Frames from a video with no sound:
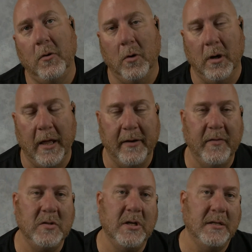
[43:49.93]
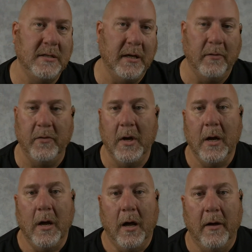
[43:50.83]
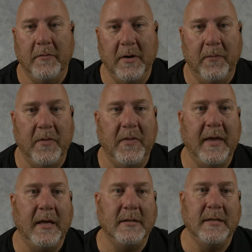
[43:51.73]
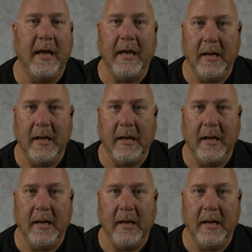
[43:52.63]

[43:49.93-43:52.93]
or a lot of ingesting of different things,